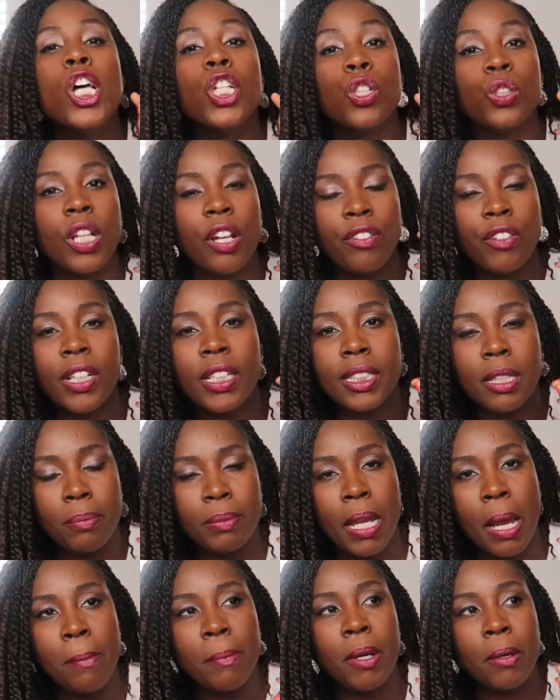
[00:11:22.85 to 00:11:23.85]
So definitely in
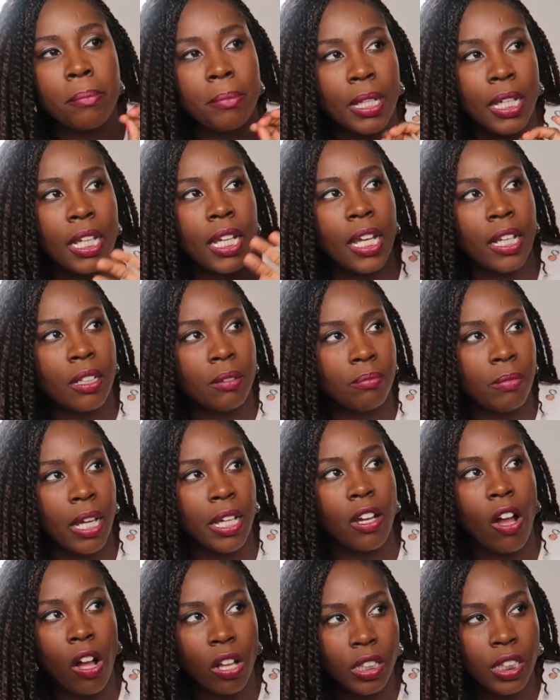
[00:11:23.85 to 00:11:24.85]
September, me and
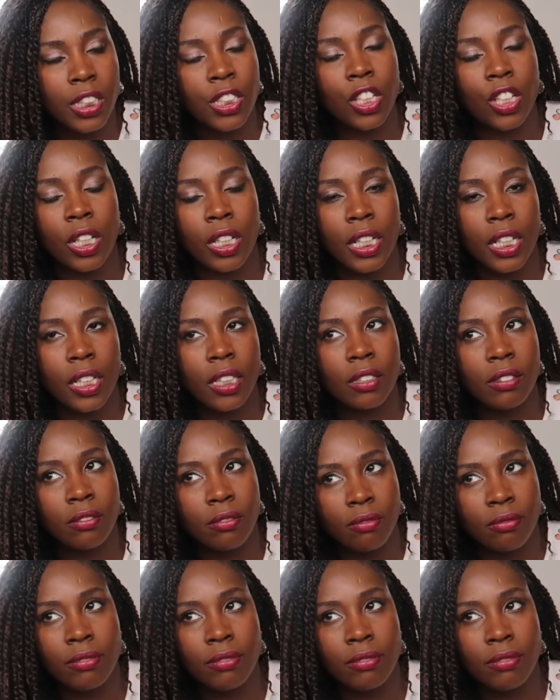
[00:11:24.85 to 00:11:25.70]
my colleagues are gonna,